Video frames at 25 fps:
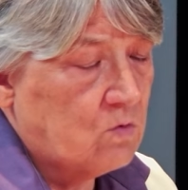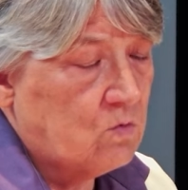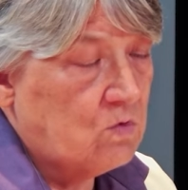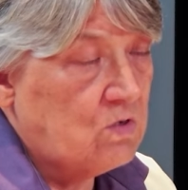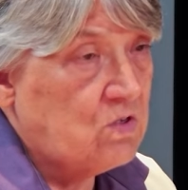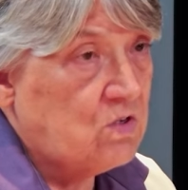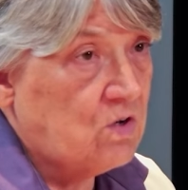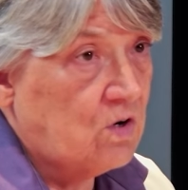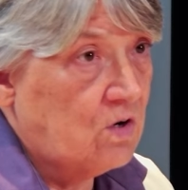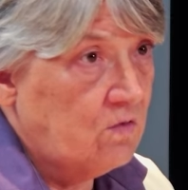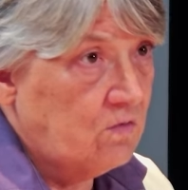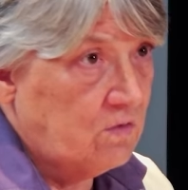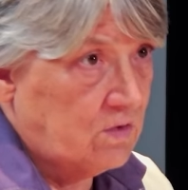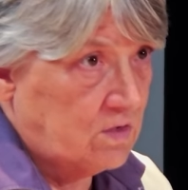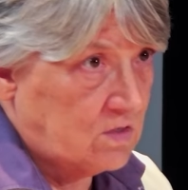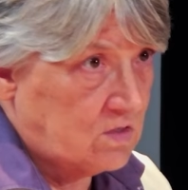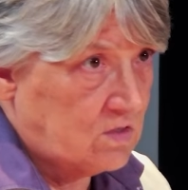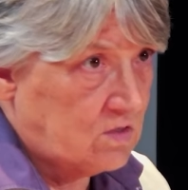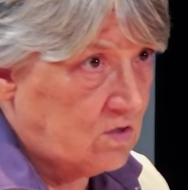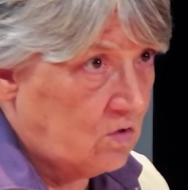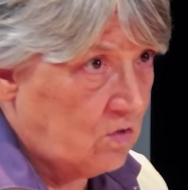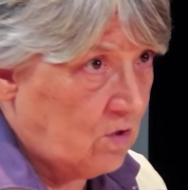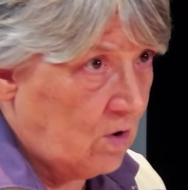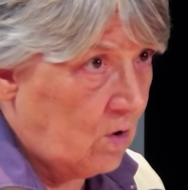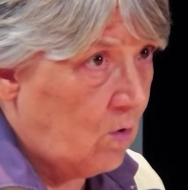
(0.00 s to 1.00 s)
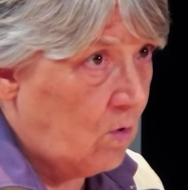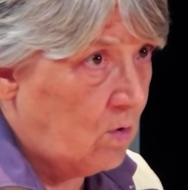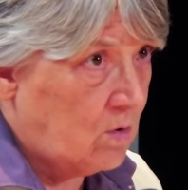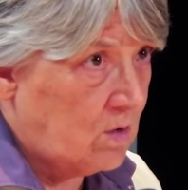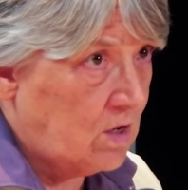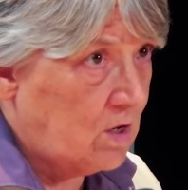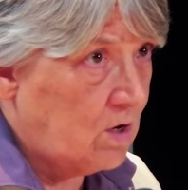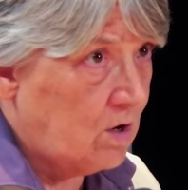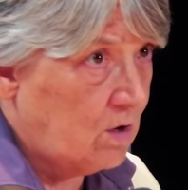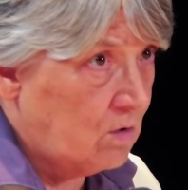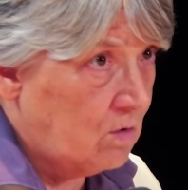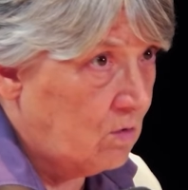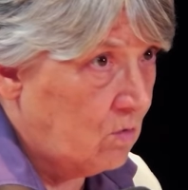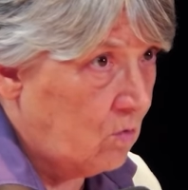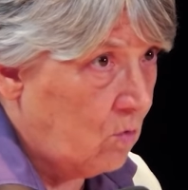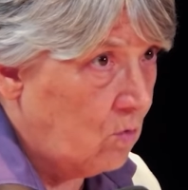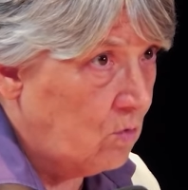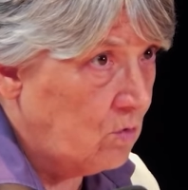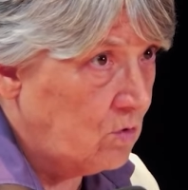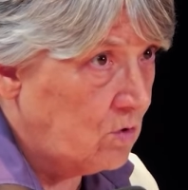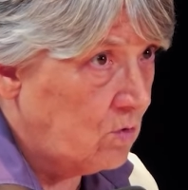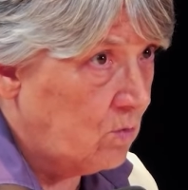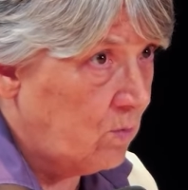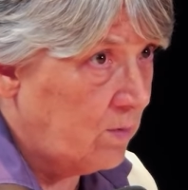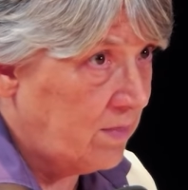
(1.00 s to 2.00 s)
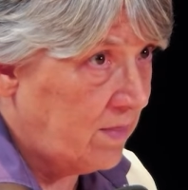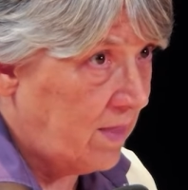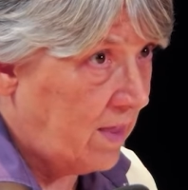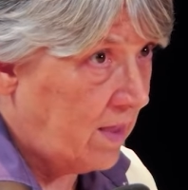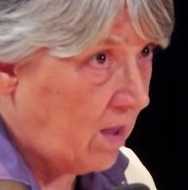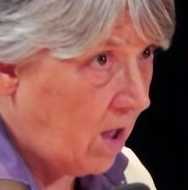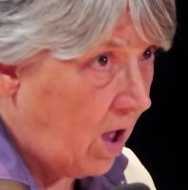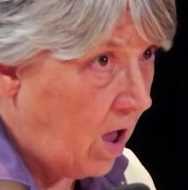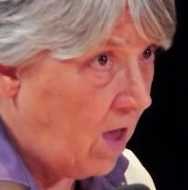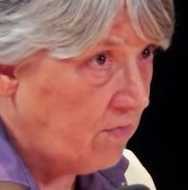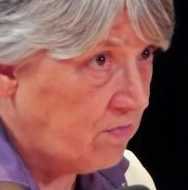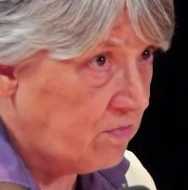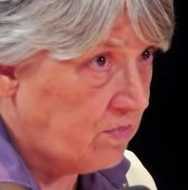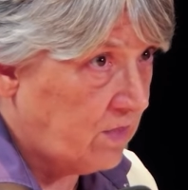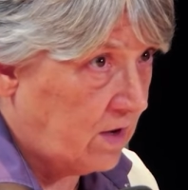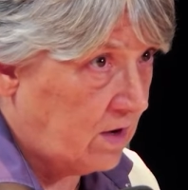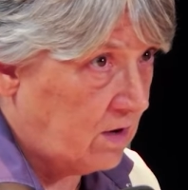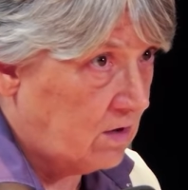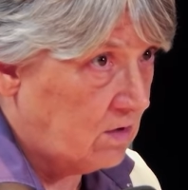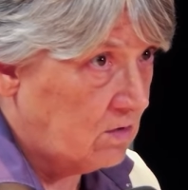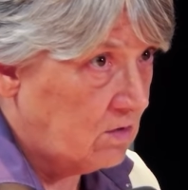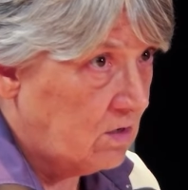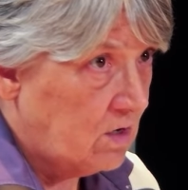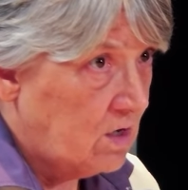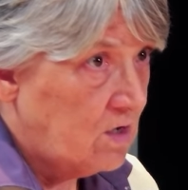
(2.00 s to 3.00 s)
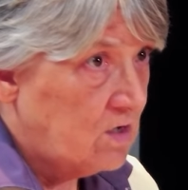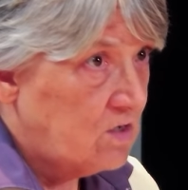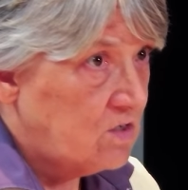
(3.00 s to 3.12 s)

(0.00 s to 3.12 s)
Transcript: reservists, so they're already older when they got there.